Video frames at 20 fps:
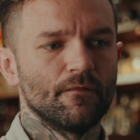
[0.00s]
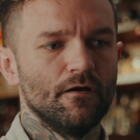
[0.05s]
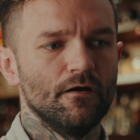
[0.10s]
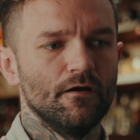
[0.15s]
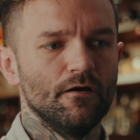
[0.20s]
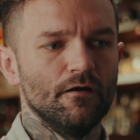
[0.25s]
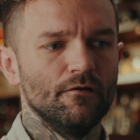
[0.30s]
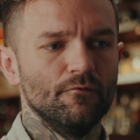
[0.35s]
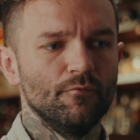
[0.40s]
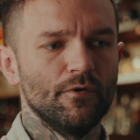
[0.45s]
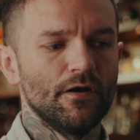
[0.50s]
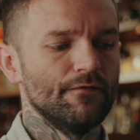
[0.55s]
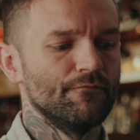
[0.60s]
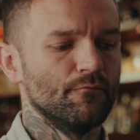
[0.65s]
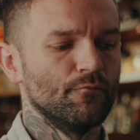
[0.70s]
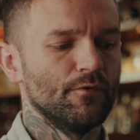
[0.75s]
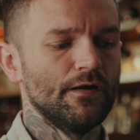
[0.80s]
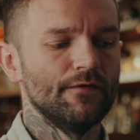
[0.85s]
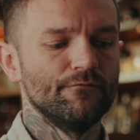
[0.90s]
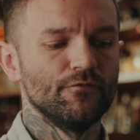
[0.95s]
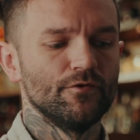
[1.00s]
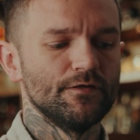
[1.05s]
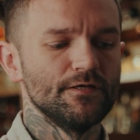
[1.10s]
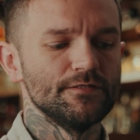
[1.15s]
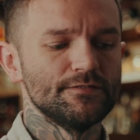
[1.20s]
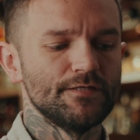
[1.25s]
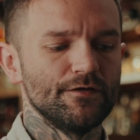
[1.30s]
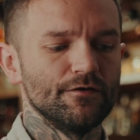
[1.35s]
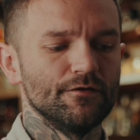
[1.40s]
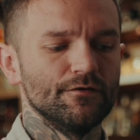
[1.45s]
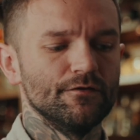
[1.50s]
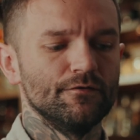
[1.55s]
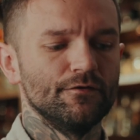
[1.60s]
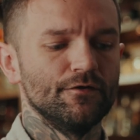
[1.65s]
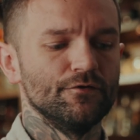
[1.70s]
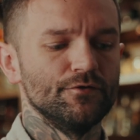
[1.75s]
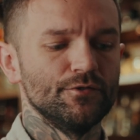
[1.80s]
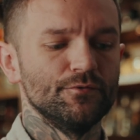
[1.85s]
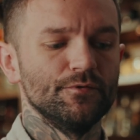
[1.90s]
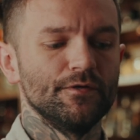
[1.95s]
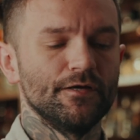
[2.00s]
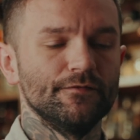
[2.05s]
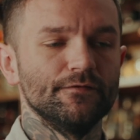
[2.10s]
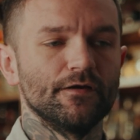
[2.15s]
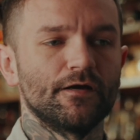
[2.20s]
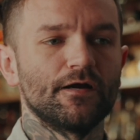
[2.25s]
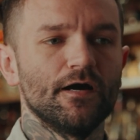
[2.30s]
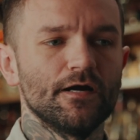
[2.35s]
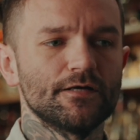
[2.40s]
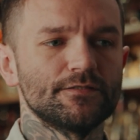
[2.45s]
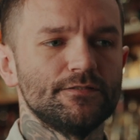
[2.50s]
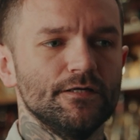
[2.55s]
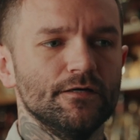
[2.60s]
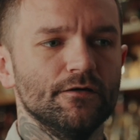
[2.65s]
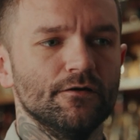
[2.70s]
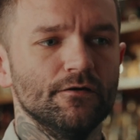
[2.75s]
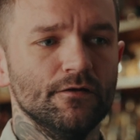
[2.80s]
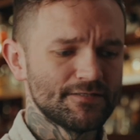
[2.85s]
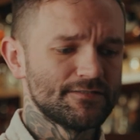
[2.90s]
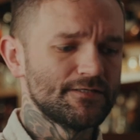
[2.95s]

whatever it is that you're doing in the cocktail.